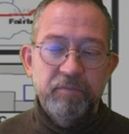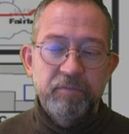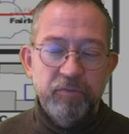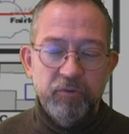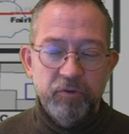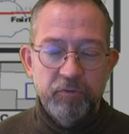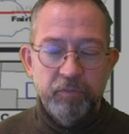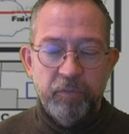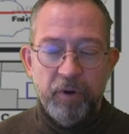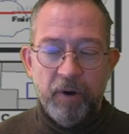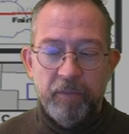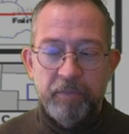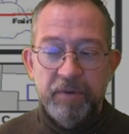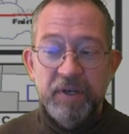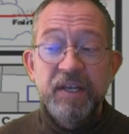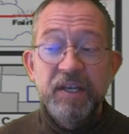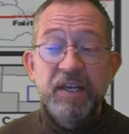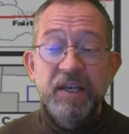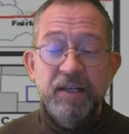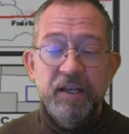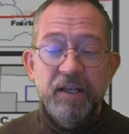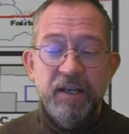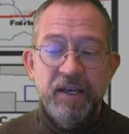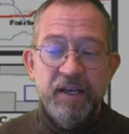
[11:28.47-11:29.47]
you probably
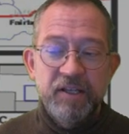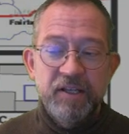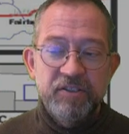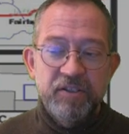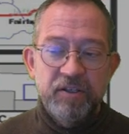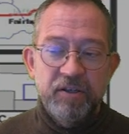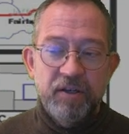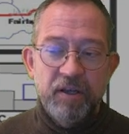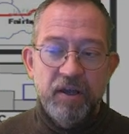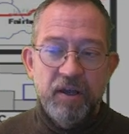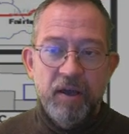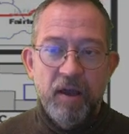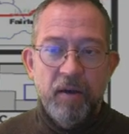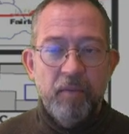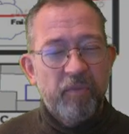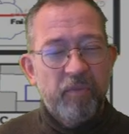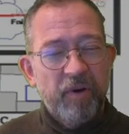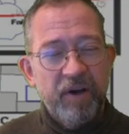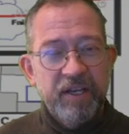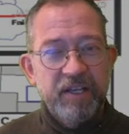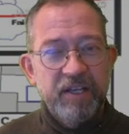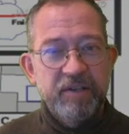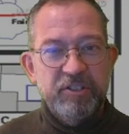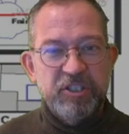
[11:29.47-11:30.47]
need a legend,
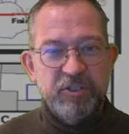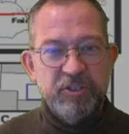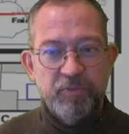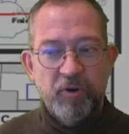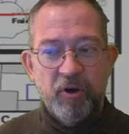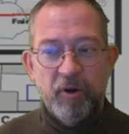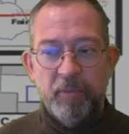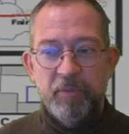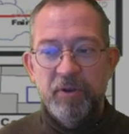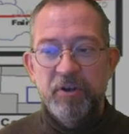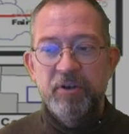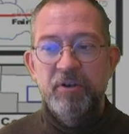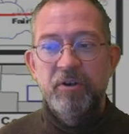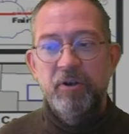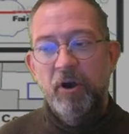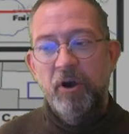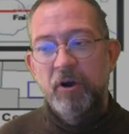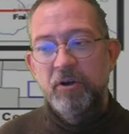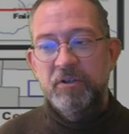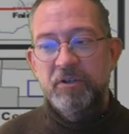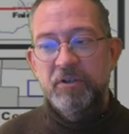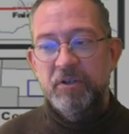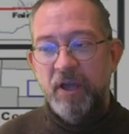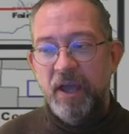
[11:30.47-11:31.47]
but it's probably
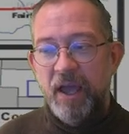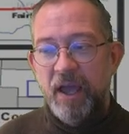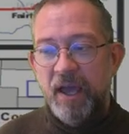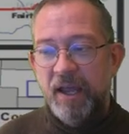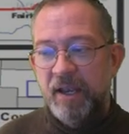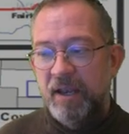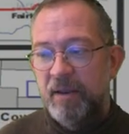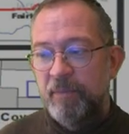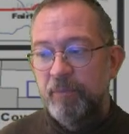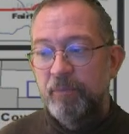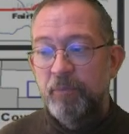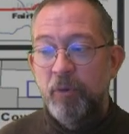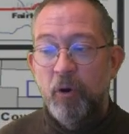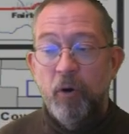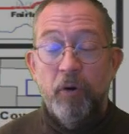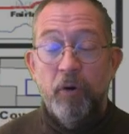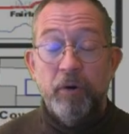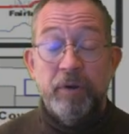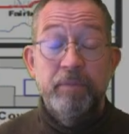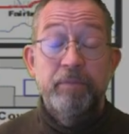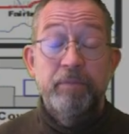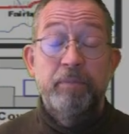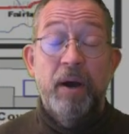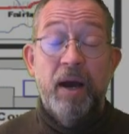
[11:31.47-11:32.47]
not an
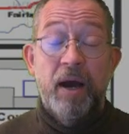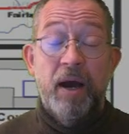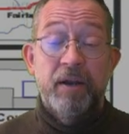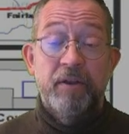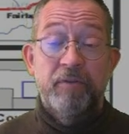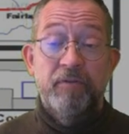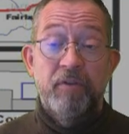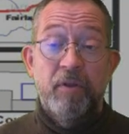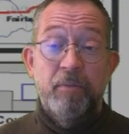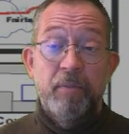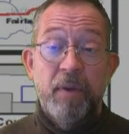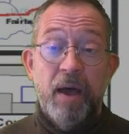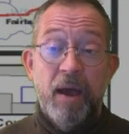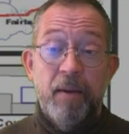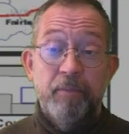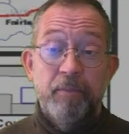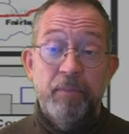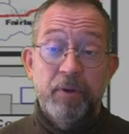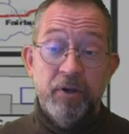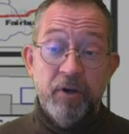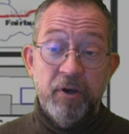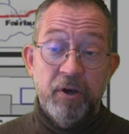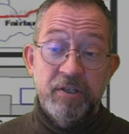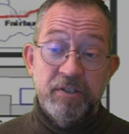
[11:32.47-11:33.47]
important part of the map
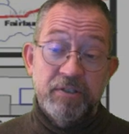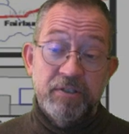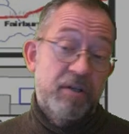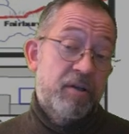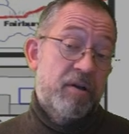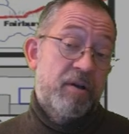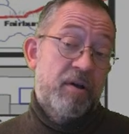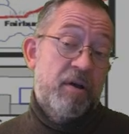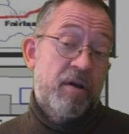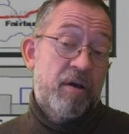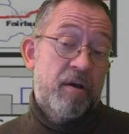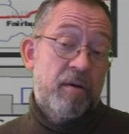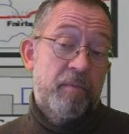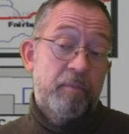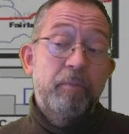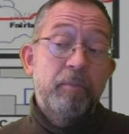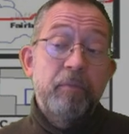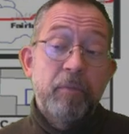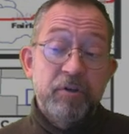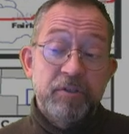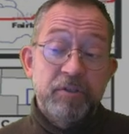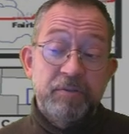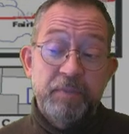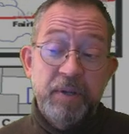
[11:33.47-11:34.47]
because
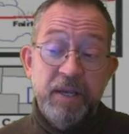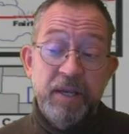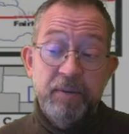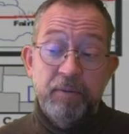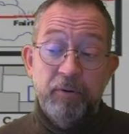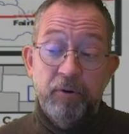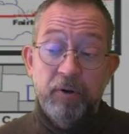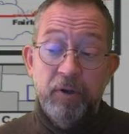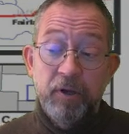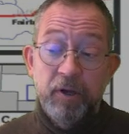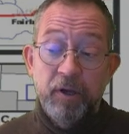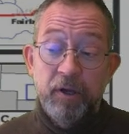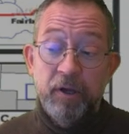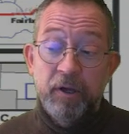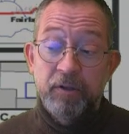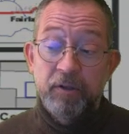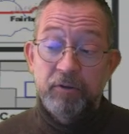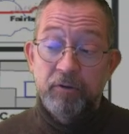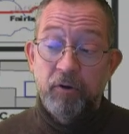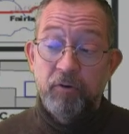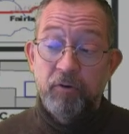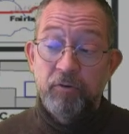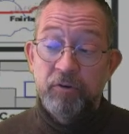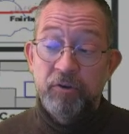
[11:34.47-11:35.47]
most people
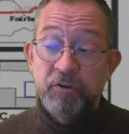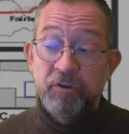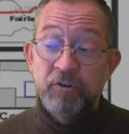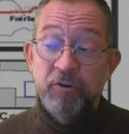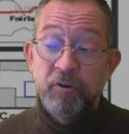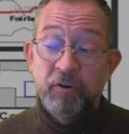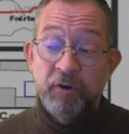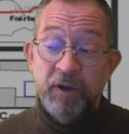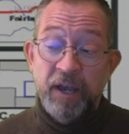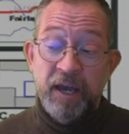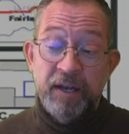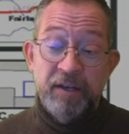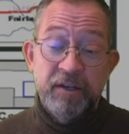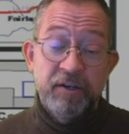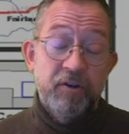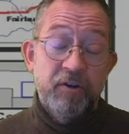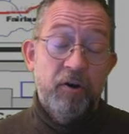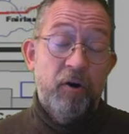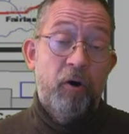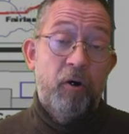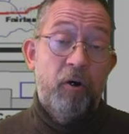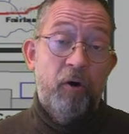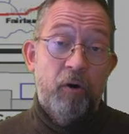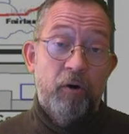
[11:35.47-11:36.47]
don't look at it
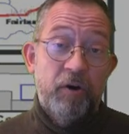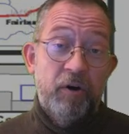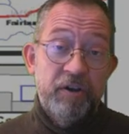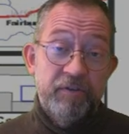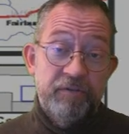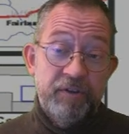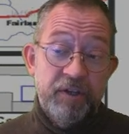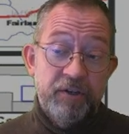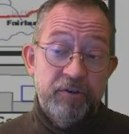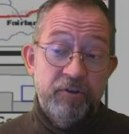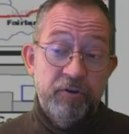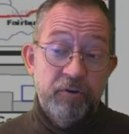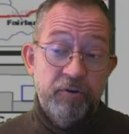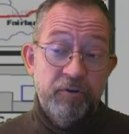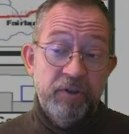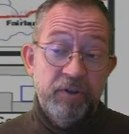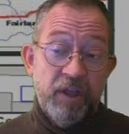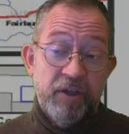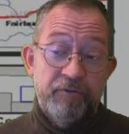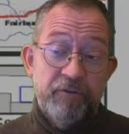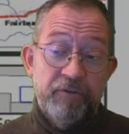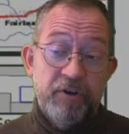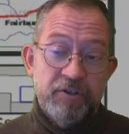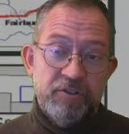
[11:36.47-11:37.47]
or if they do
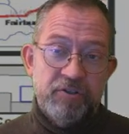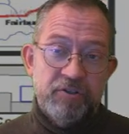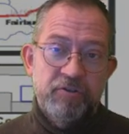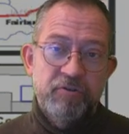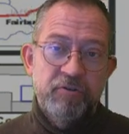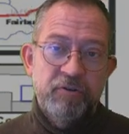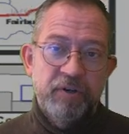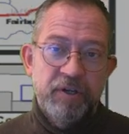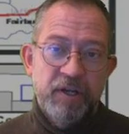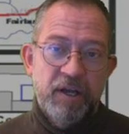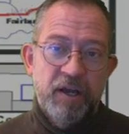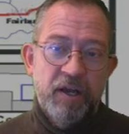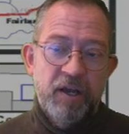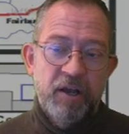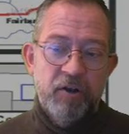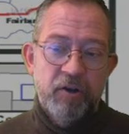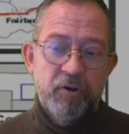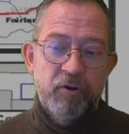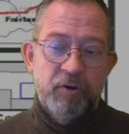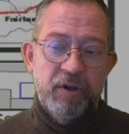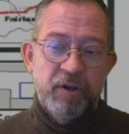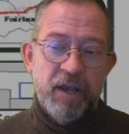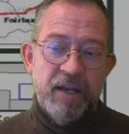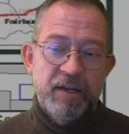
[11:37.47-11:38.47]
they first do it
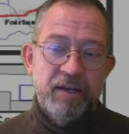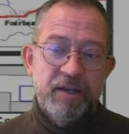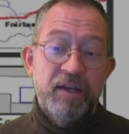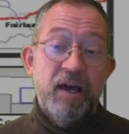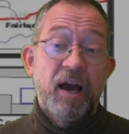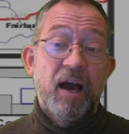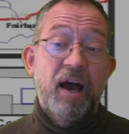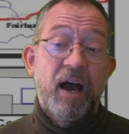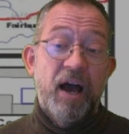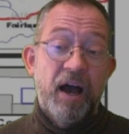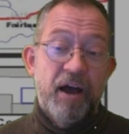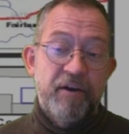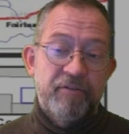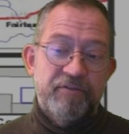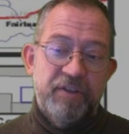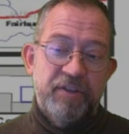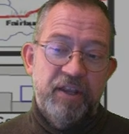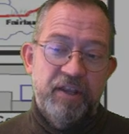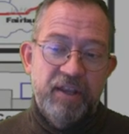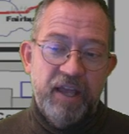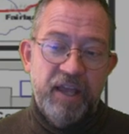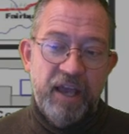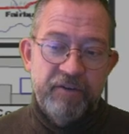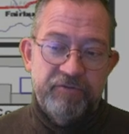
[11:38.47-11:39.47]
look at it
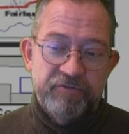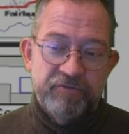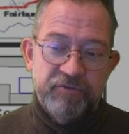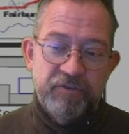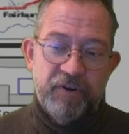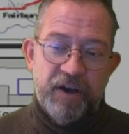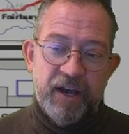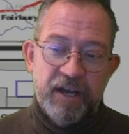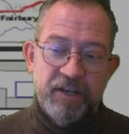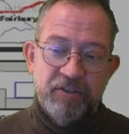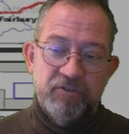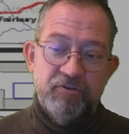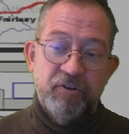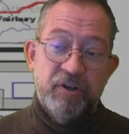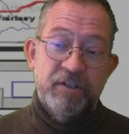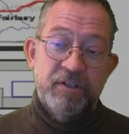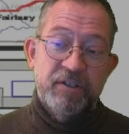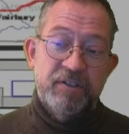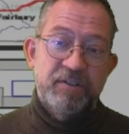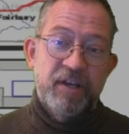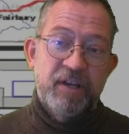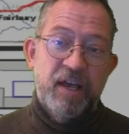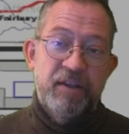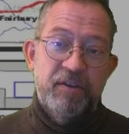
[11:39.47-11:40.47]
after they have tried to
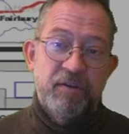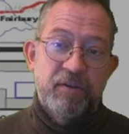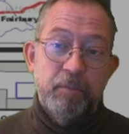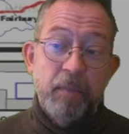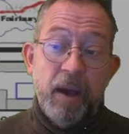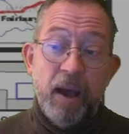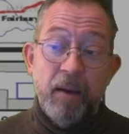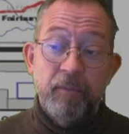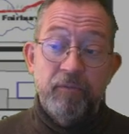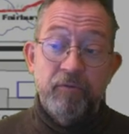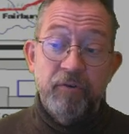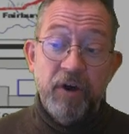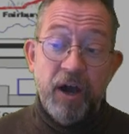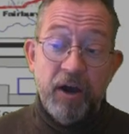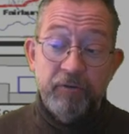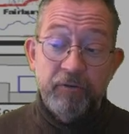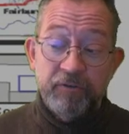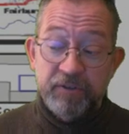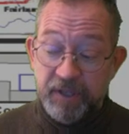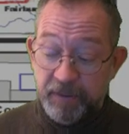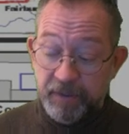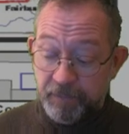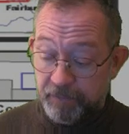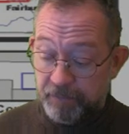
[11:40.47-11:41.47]
understand the map
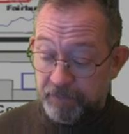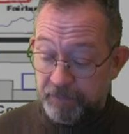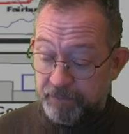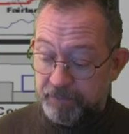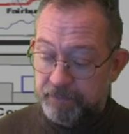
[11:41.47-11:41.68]
route them.